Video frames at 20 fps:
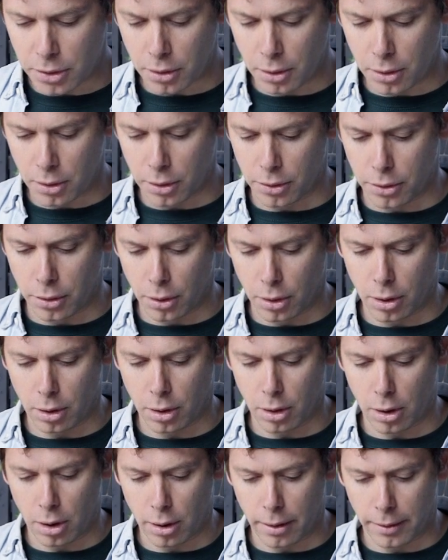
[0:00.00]

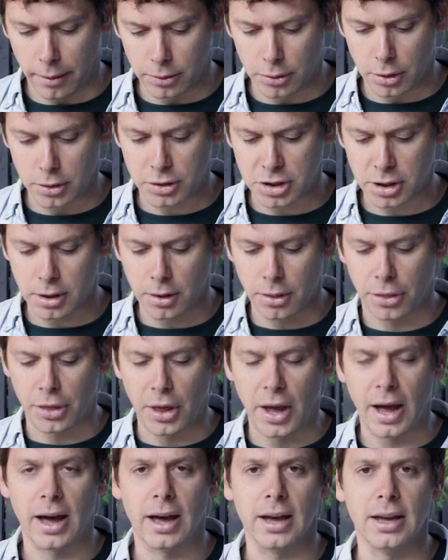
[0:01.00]
the chicken
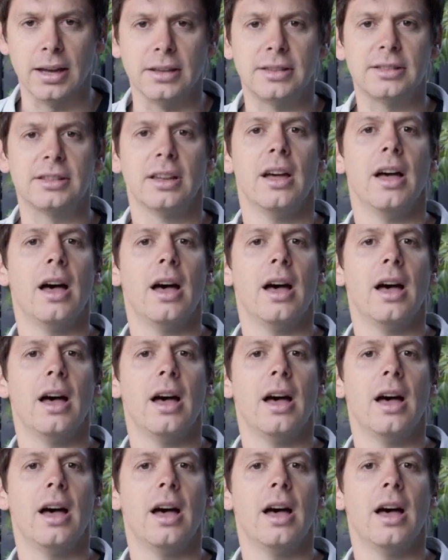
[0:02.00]
thighs,